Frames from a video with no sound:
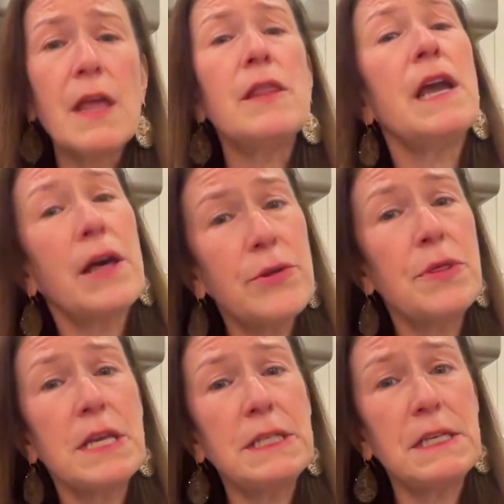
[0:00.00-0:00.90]
The other
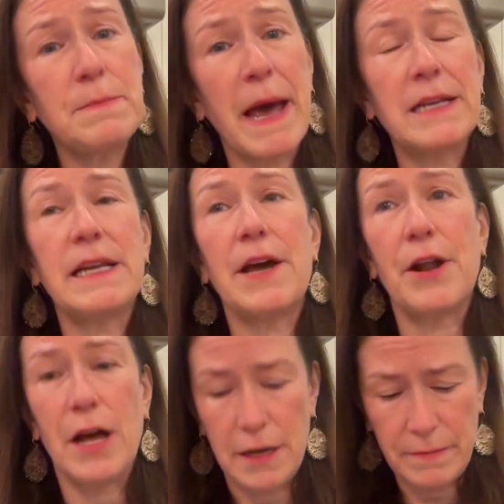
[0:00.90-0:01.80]
things he's backed out
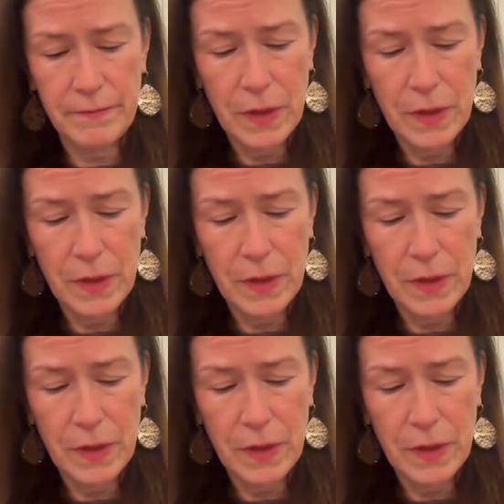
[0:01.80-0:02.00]
on,